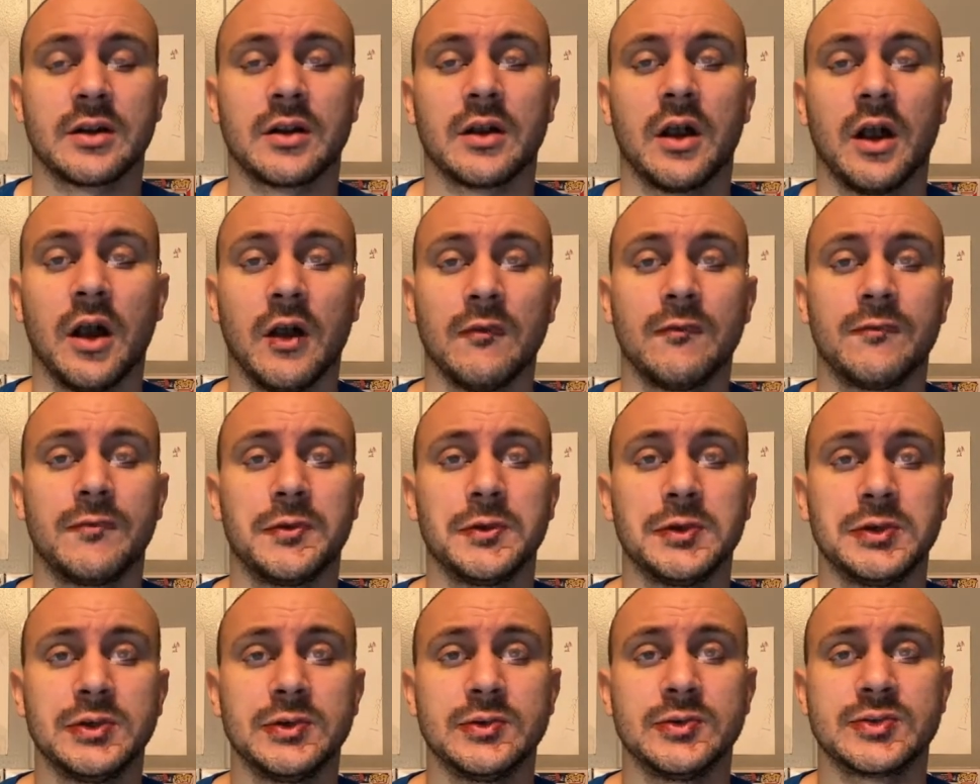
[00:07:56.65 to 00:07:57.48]
of
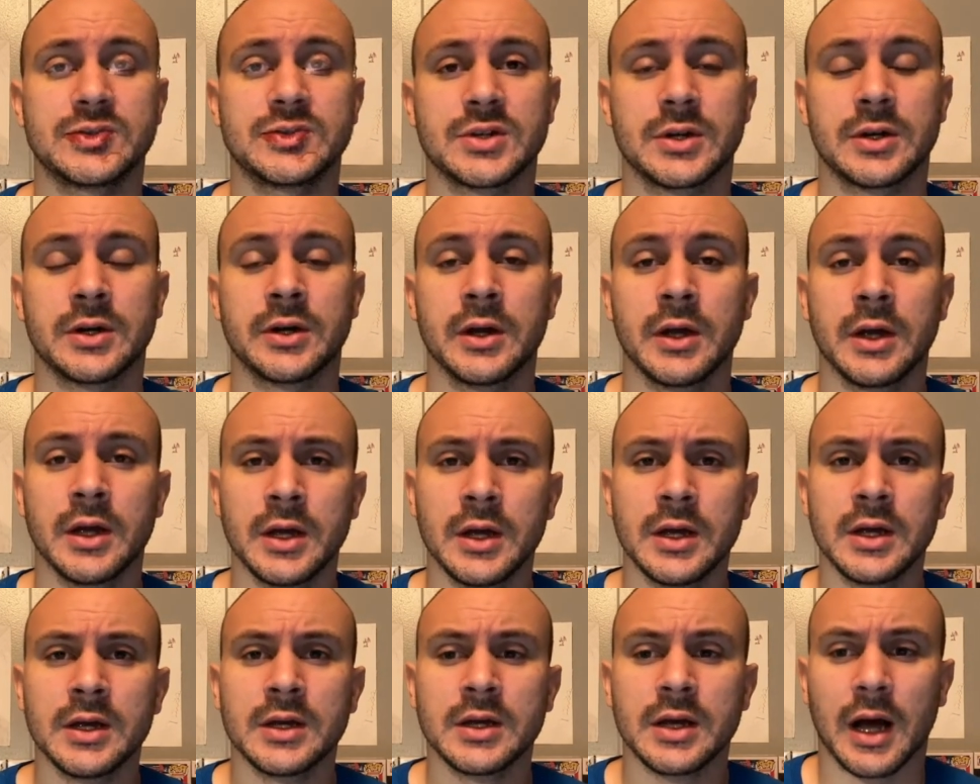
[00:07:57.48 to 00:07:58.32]
the user.
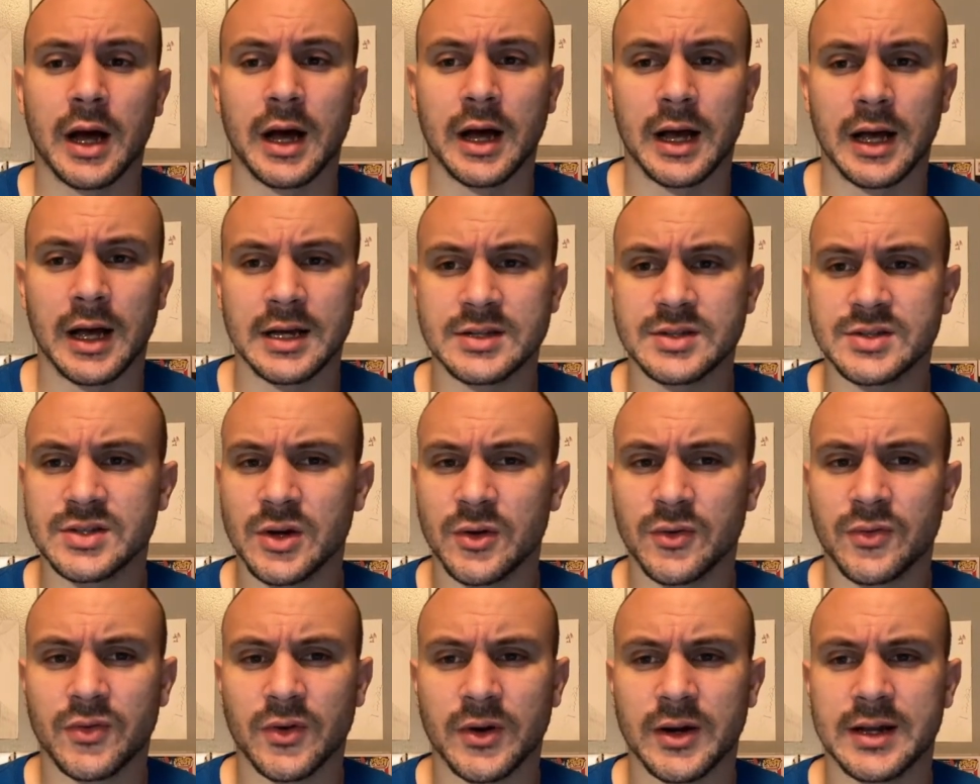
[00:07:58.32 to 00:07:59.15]
So
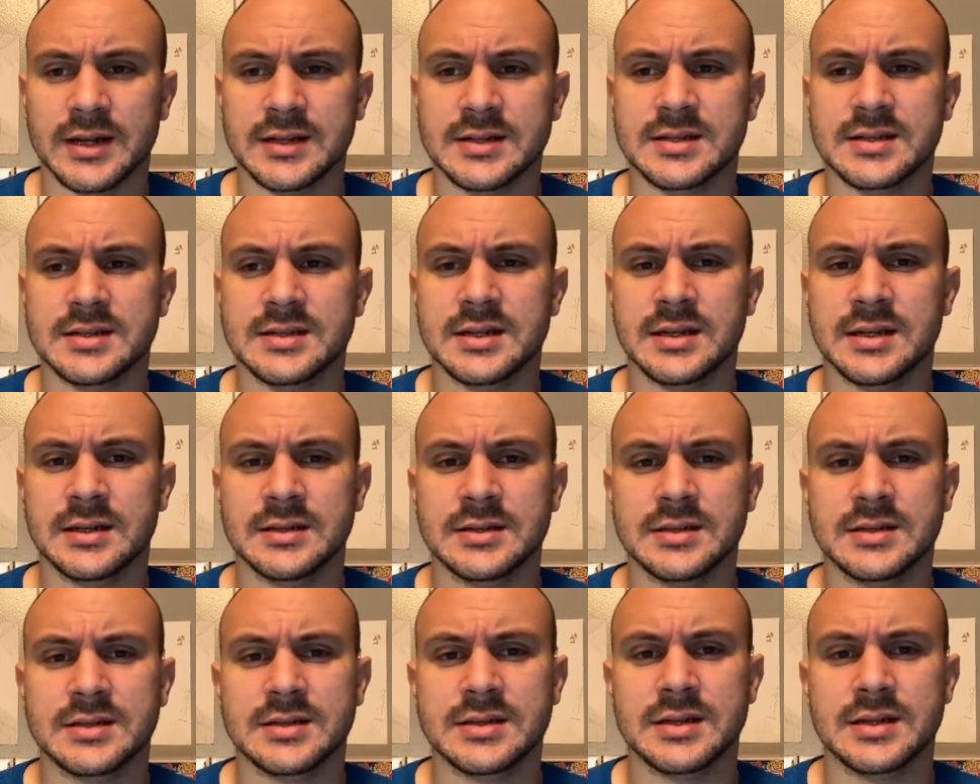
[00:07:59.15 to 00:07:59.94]
for instance,